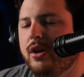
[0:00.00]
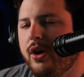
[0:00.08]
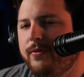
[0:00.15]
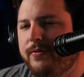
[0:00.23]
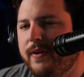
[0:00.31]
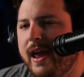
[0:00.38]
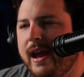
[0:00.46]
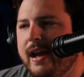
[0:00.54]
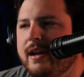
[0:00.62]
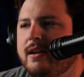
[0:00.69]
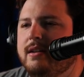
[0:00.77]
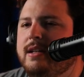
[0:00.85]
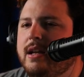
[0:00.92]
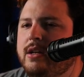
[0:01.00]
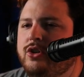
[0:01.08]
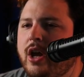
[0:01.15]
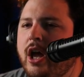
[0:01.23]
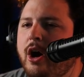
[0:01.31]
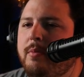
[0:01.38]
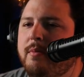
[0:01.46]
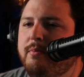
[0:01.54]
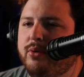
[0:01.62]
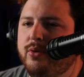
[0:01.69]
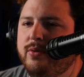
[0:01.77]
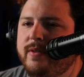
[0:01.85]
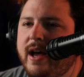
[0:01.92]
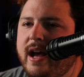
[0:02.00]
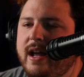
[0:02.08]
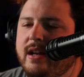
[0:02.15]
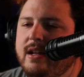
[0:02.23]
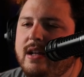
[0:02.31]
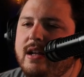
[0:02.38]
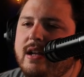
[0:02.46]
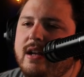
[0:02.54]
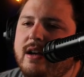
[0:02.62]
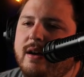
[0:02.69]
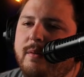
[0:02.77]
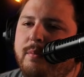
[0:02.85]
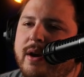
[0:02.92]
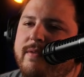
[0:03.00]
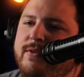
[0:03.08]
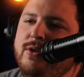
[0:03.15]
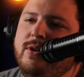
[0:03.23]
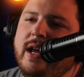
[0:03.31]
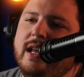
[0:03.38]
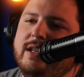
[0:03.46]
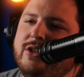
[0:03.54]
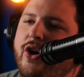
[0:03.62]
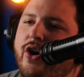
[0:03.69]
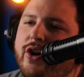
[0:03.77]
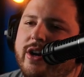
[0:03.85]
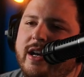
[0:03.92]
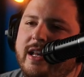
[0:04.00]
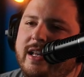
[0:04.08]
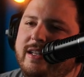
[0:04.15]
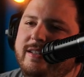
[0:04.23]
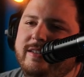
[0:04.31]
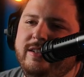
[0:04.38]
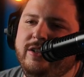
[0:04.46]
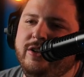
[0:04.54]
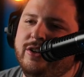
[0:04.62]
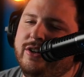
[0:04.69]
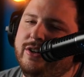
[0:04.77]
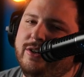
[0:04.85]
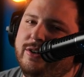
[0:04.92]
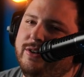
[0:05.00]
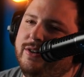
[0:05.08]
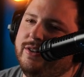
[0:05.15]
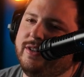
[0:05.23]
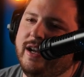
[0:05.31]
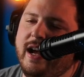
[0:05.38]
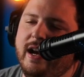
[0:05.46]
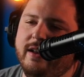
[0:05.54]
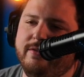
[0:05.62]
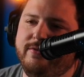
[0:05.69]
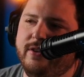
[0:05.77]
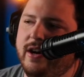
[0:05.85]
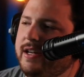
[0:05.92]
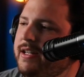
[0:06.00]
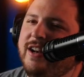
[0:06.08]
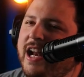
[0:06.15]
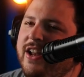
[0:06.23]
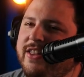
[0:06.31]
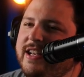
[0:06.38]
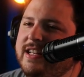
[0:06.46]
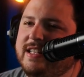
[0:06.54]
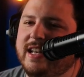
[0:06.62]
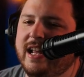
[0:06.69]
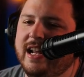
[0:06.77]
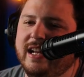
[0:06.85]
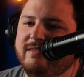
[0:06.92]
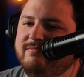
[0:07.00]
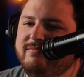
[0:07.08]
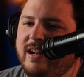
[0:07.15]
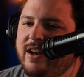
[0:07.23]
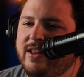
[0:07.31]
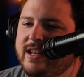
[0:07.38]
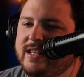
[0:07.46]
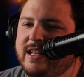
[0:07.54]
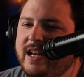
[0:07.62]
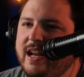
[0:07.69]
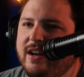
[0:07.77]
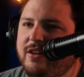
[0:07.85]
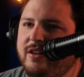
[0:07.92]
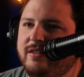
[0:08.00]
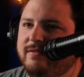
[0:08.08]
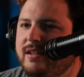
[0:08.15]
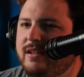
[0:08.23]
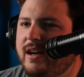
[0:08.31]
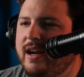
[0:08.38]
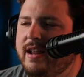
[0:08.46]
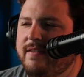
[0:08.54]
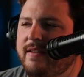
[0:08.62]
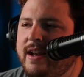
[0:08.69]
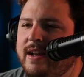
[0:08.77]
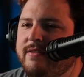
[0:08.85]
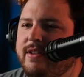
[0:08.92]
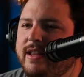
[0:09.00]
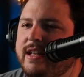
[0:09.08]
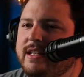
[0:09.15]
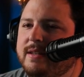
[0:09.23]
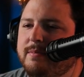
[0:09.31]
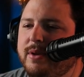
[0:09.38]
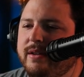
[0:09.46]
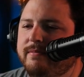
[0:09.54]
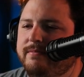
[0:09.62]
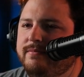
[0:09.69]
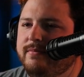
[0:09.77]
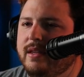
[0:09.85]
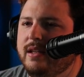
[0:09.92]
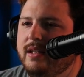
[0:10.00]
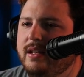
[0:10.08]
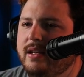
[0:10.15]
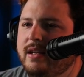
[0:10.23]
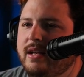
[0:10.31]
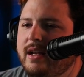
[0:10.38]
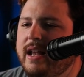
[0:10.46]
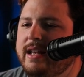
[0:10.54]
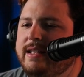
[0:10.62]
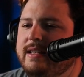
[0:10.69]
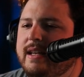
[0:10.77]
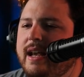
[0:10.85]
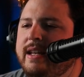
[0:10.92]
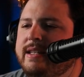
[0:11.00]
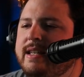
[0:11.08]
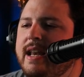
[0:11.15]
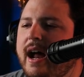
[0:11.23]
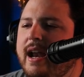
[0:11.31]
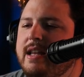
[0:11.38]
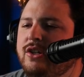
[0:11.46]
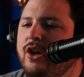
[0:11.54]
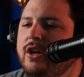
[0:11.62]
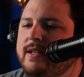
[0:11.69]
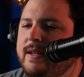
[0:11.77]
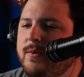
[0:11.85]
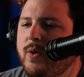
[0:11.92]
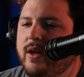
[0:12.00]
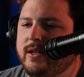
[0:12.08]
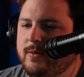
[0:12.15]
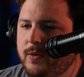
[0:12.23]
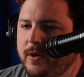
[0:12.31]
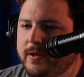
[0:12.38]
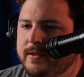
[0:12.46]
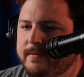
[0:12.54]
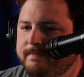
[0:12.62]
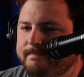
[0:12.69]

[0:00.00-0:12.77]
Fae to help improve that, but if you get targeted, you're kind of fucked. I don't think it's an A. I don't think it's an A at all. I definitely think it's a B. It's not as good as it once was.